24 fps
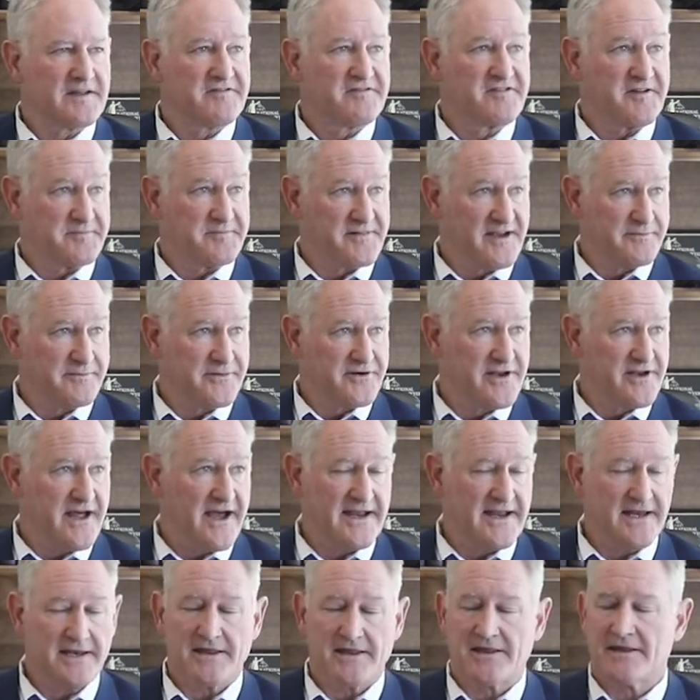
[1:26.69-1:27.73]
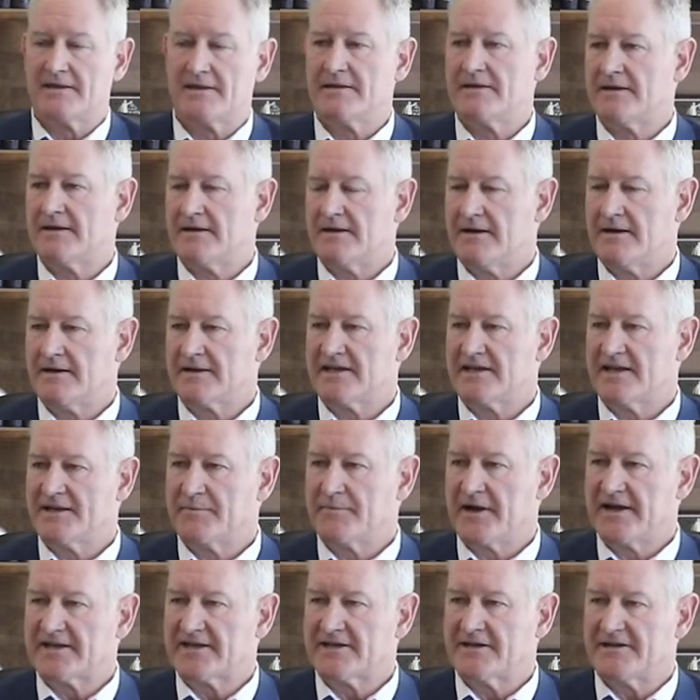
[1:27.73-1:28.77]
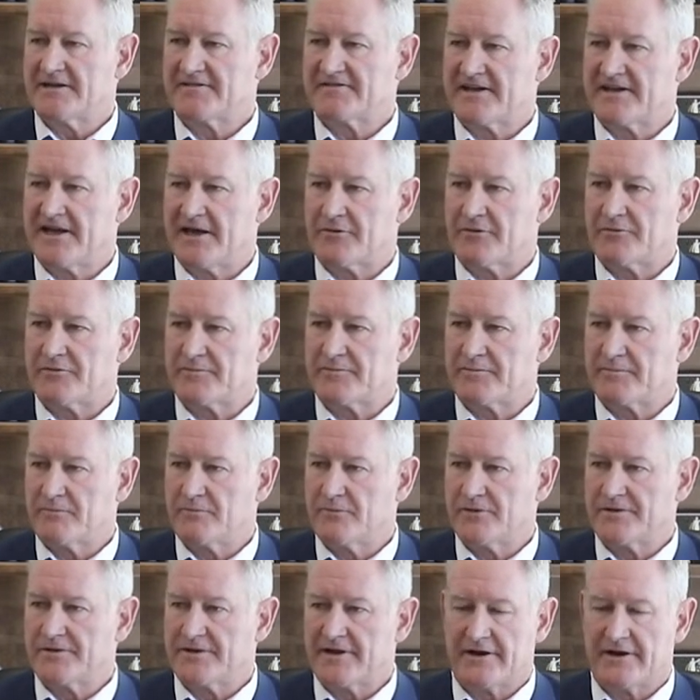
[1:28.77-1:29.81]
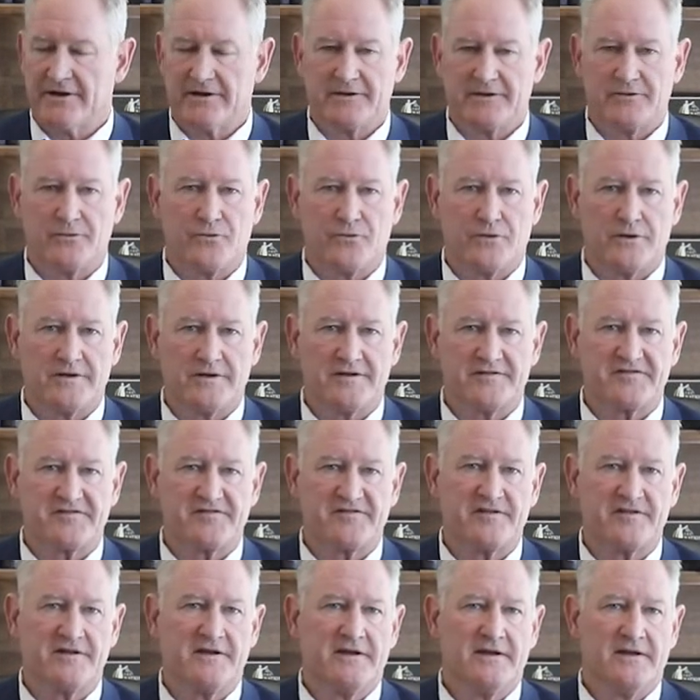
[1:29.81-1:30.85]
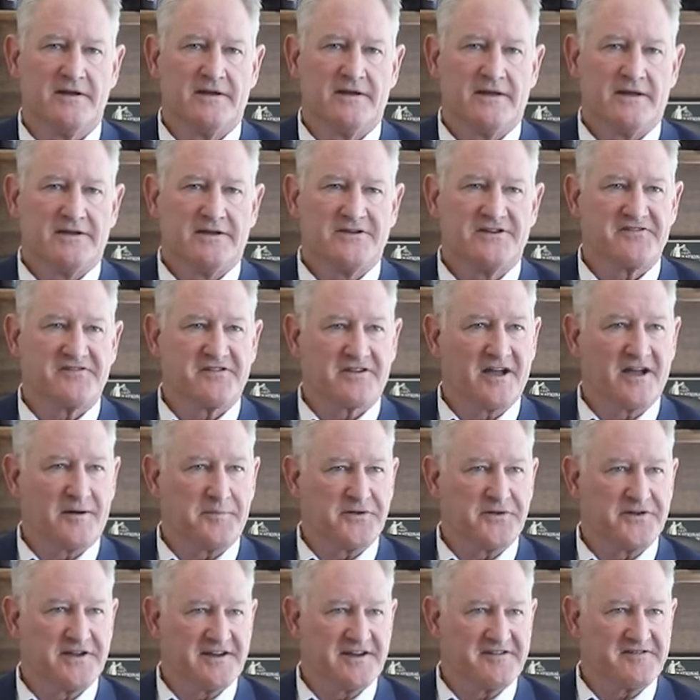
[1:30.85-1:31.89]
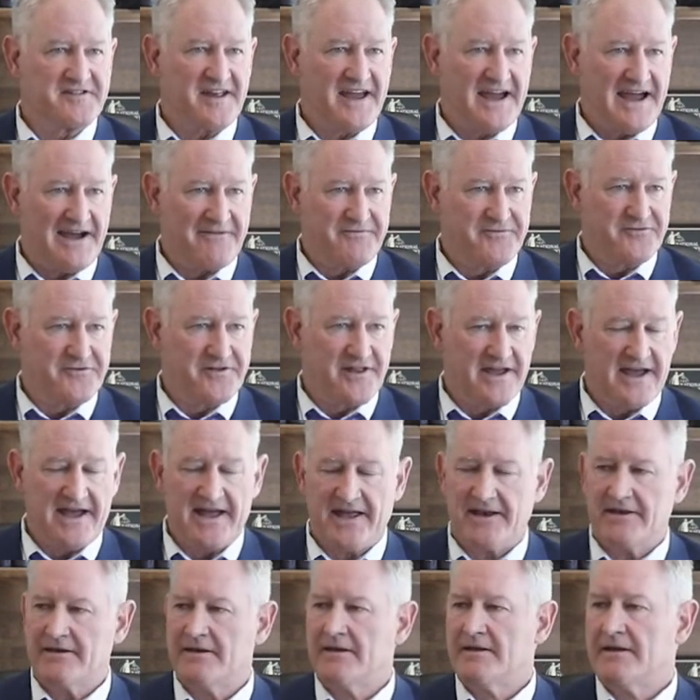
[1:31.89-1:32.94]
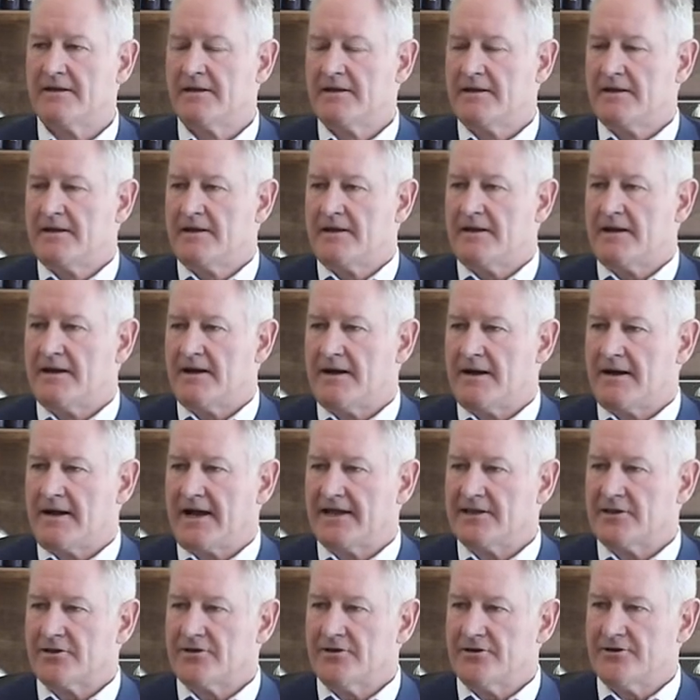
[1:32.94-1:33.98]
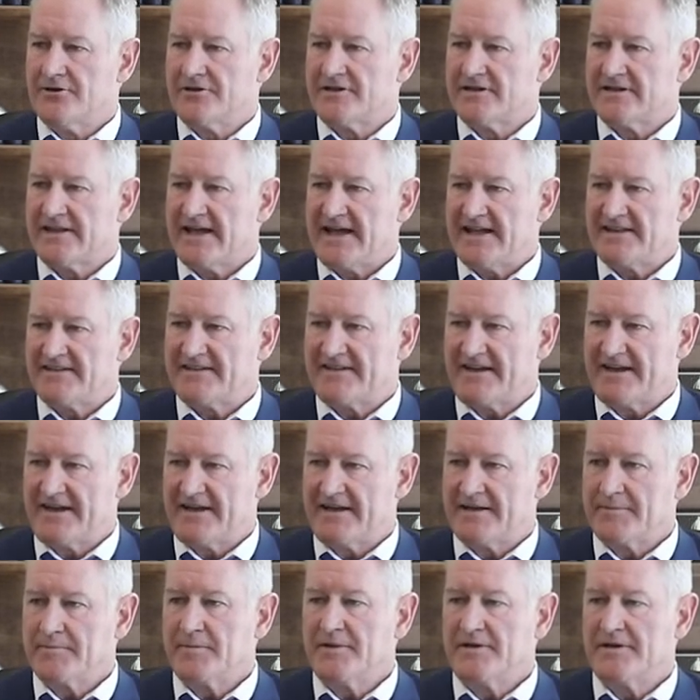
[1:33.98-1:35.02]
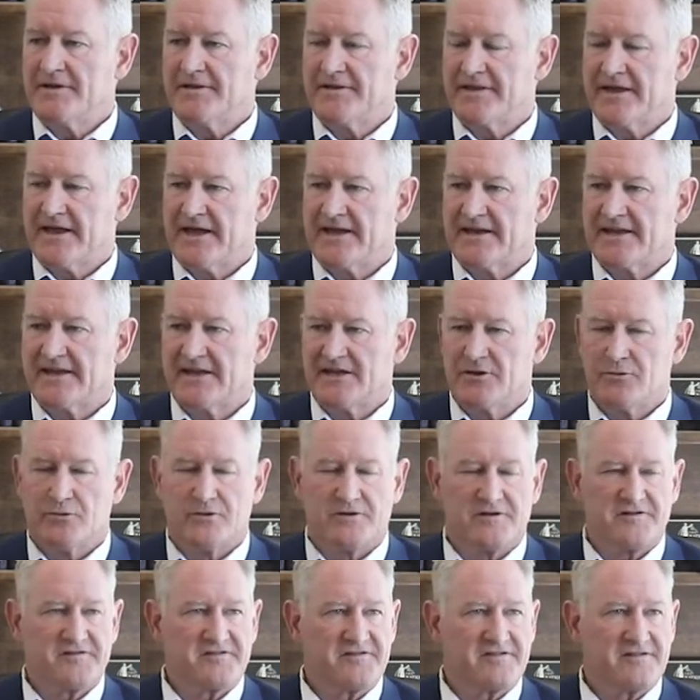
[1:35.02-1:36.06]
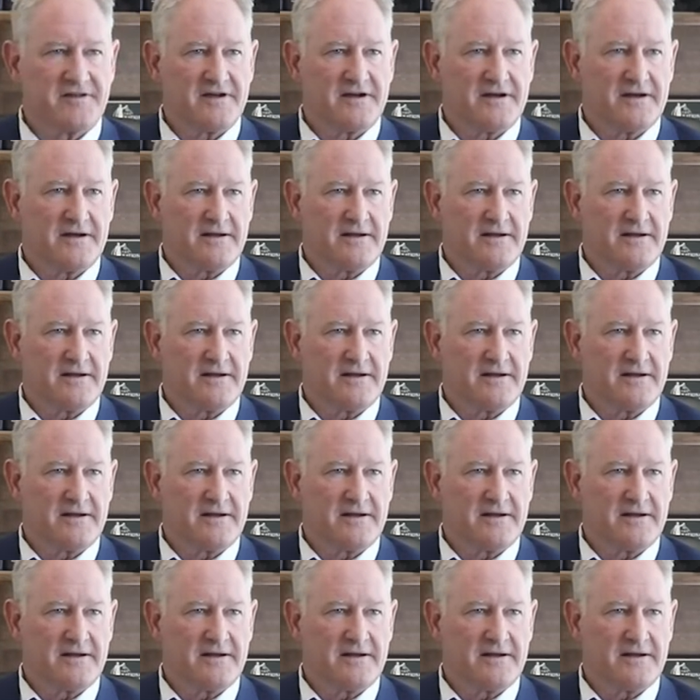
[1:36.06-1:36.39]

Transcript: September 9th. Again, my contact with Aaron was just a couple days after that. I learned at that time that he was